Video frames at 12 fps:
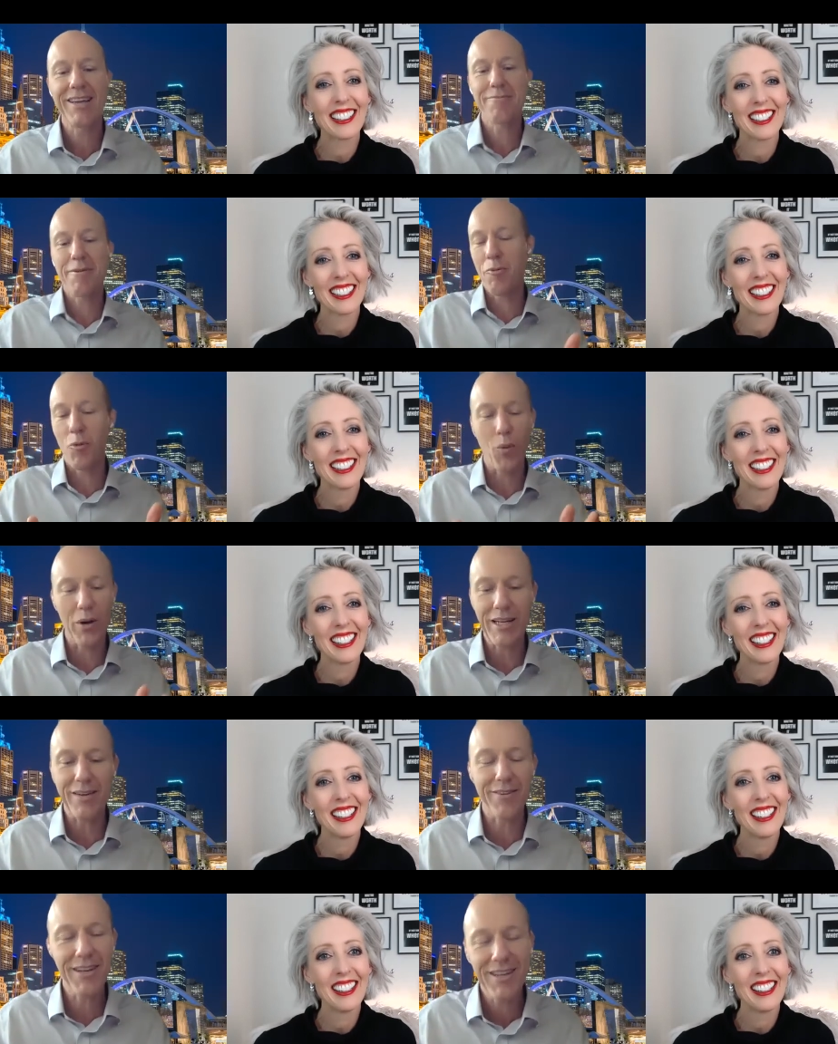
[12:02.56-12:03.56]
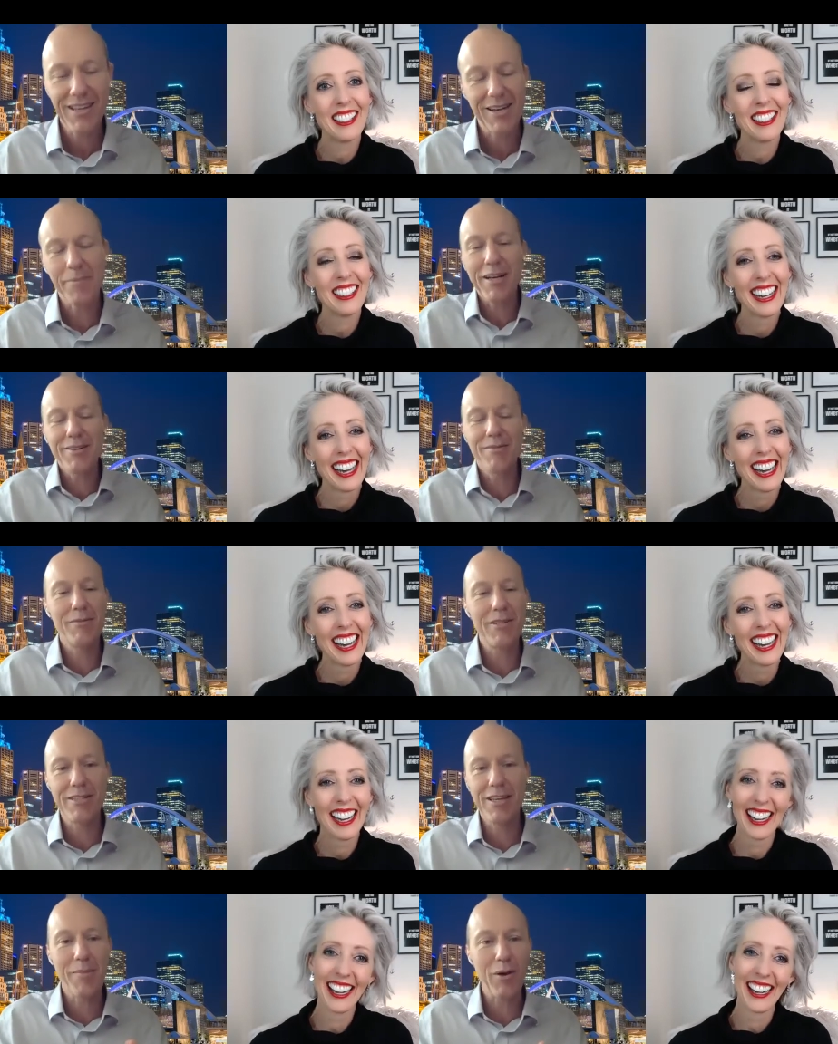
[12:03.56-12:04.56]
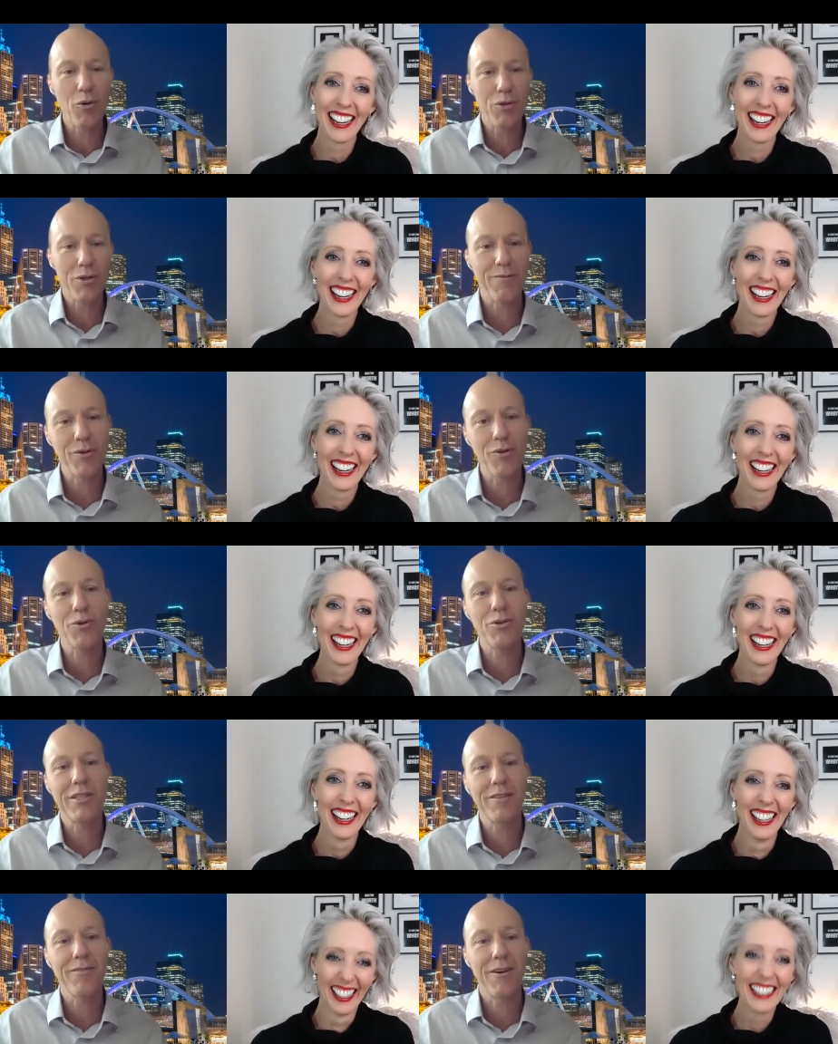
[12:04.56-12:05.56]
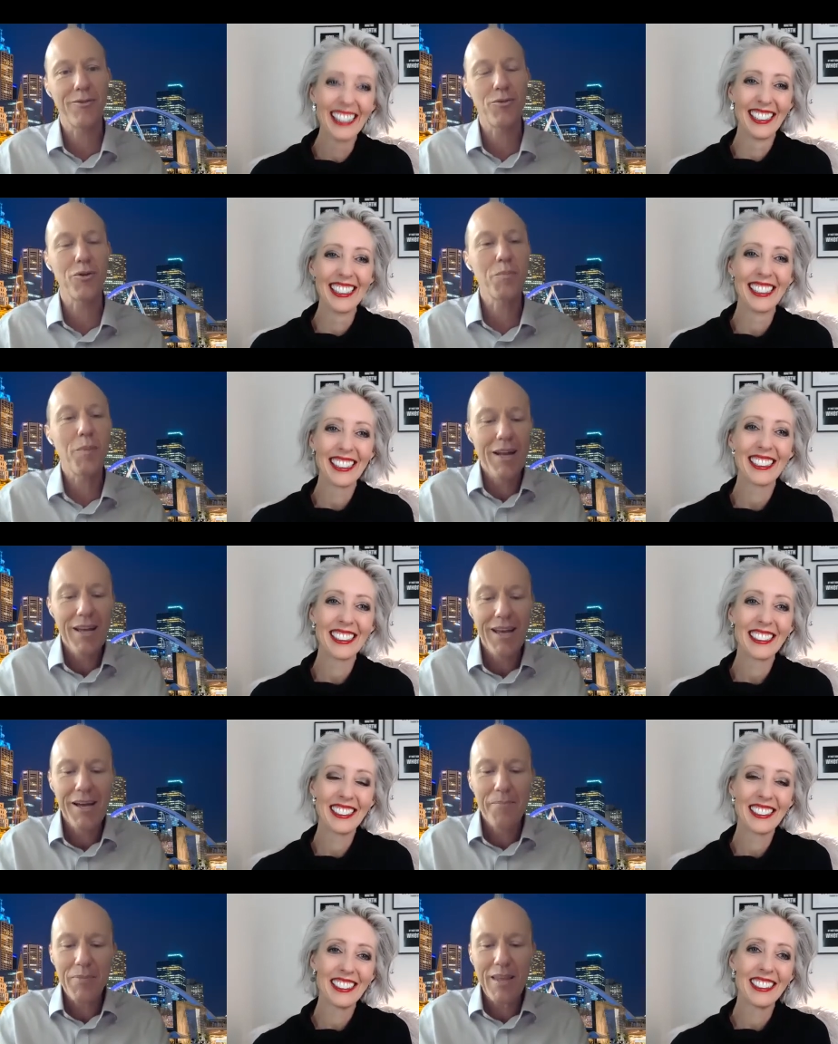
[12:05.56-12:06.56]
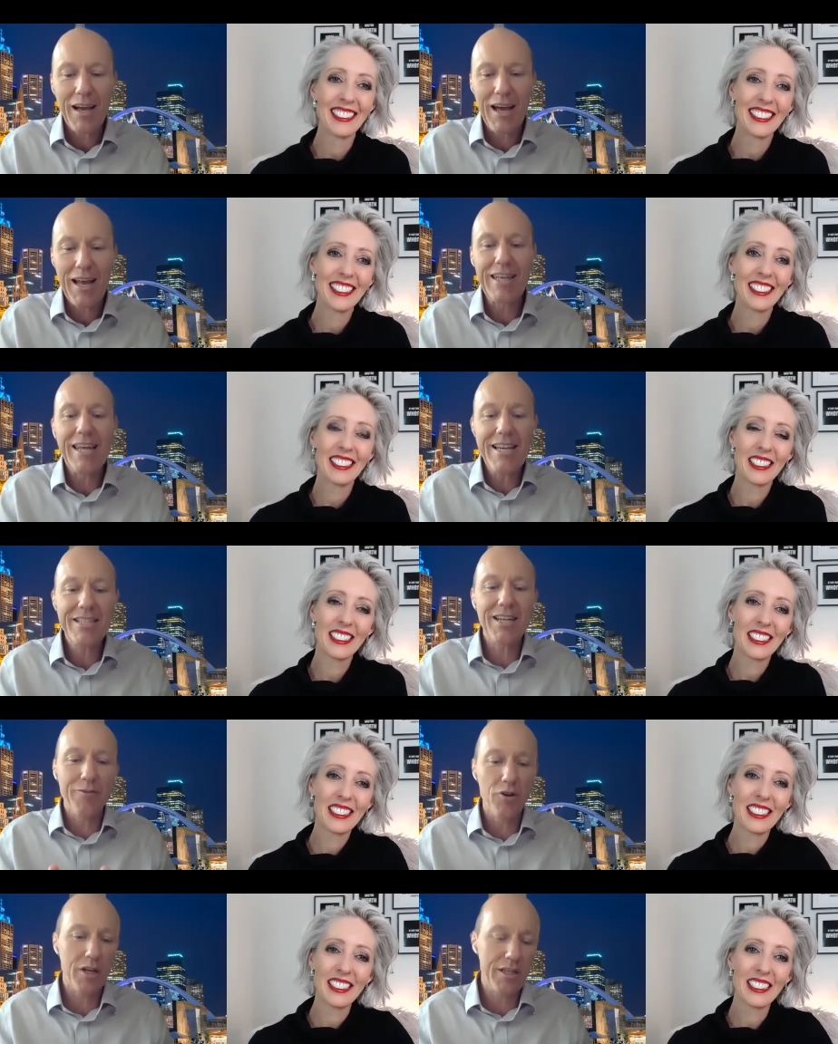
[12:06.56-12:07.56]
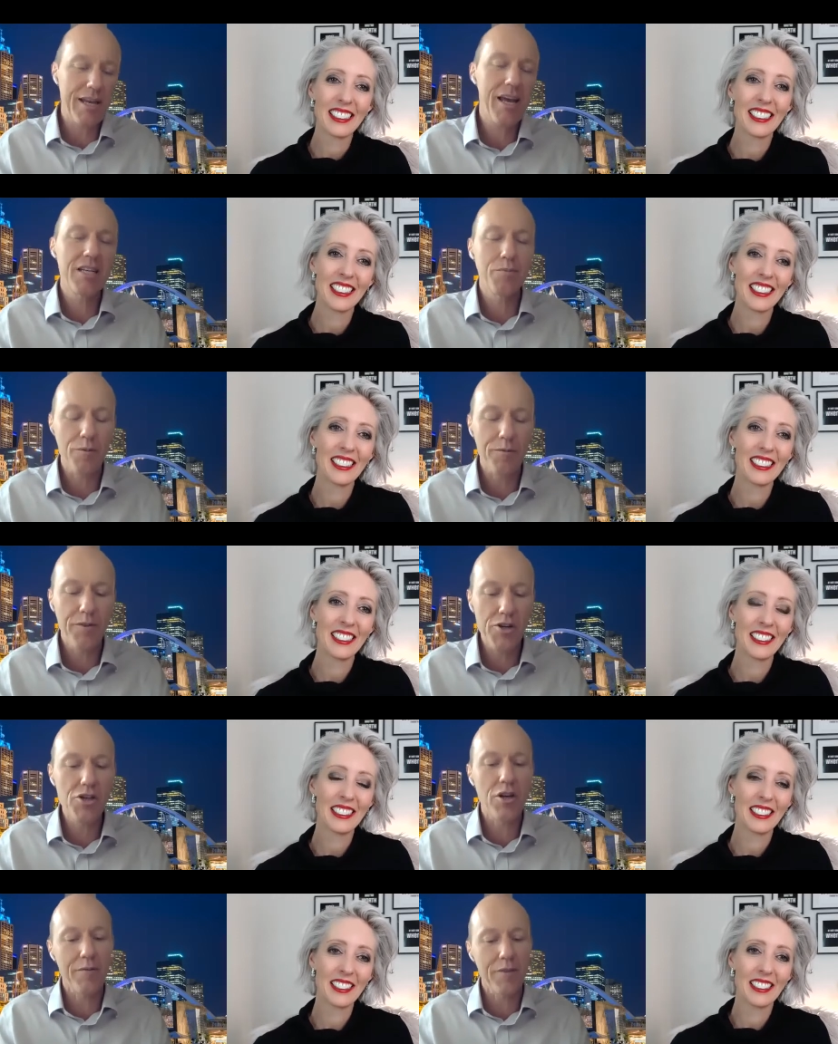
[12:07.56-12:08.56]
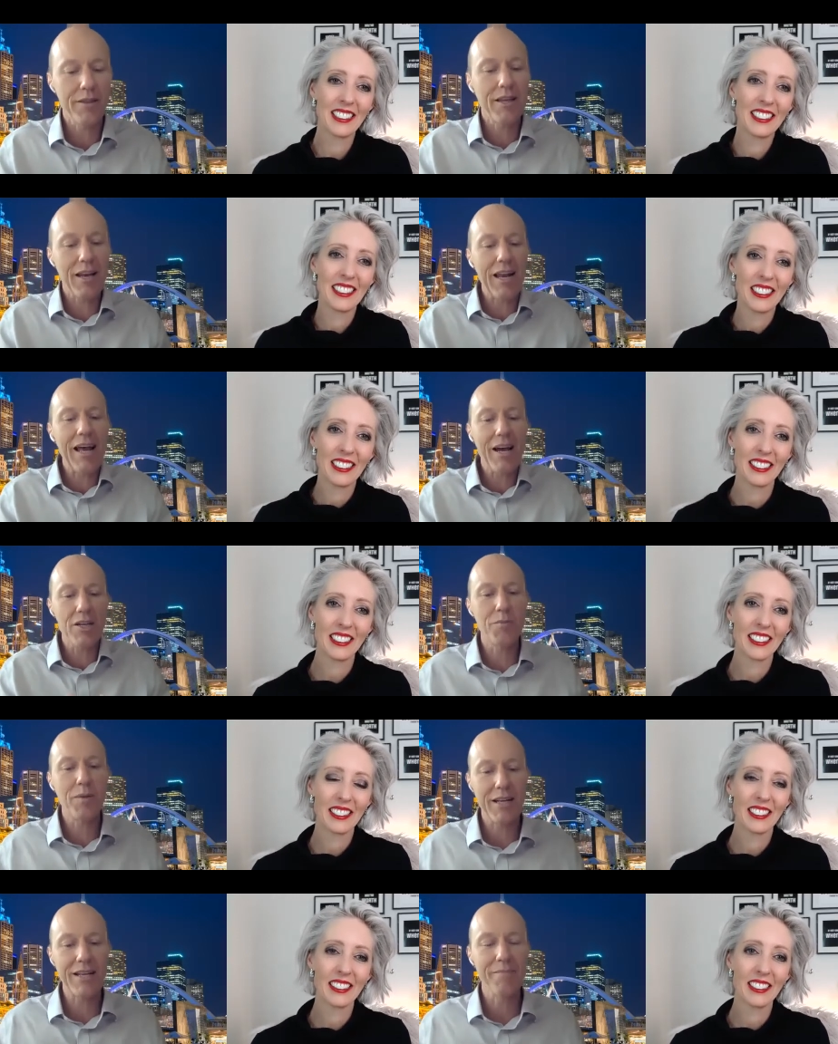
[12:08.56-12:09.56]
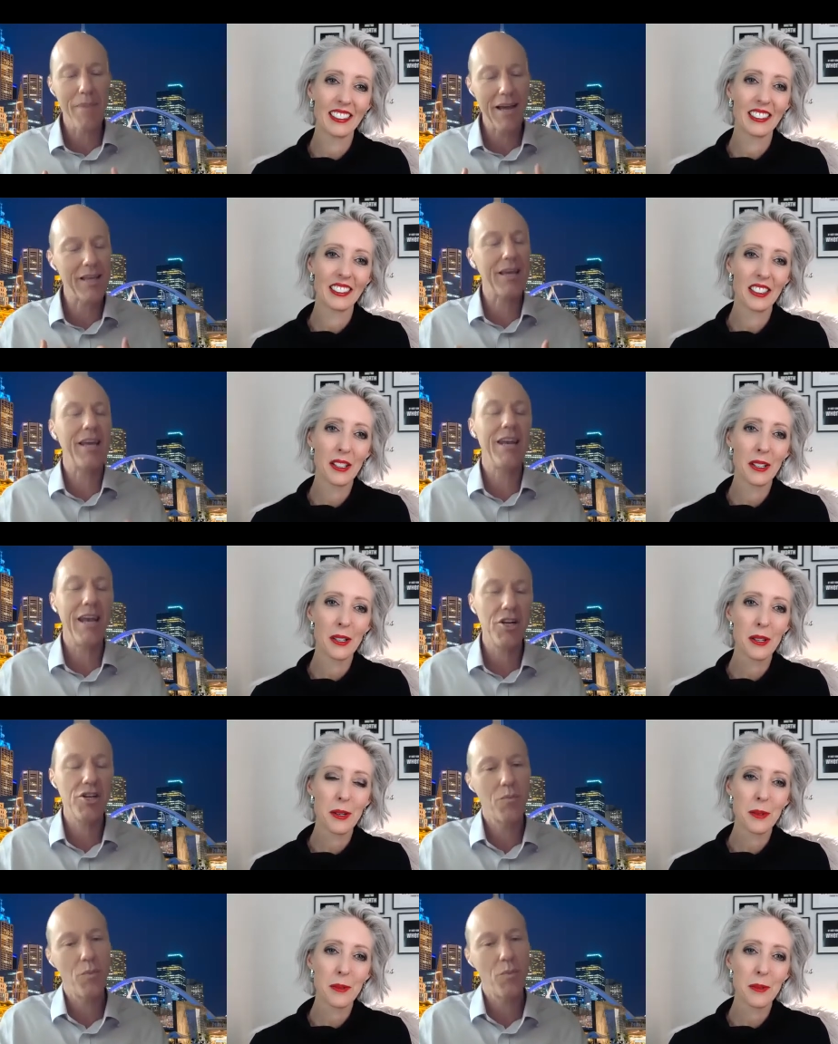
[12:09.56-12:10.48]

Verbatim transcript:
Speaker 1: eh, or whatever. I mean, this can be horses for courses, of course, but at least I've got a tangible vision of it that allows me to make a connection